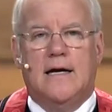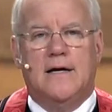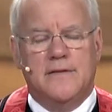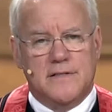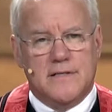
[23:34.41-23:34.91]

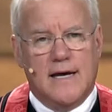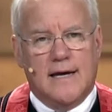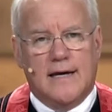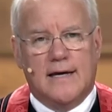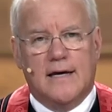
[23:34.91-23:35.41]
And this
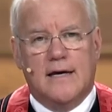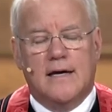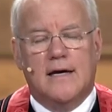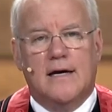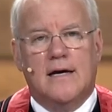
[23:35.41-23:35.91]
day,
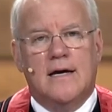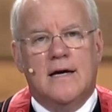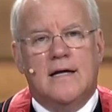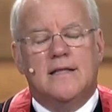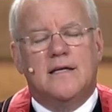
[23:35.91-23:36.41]

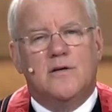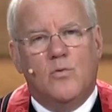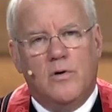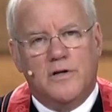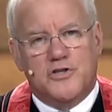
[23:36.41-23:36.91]
that you
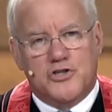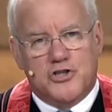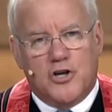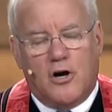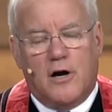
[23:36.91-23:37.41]
want to
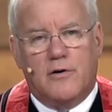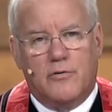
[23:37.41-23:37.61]
start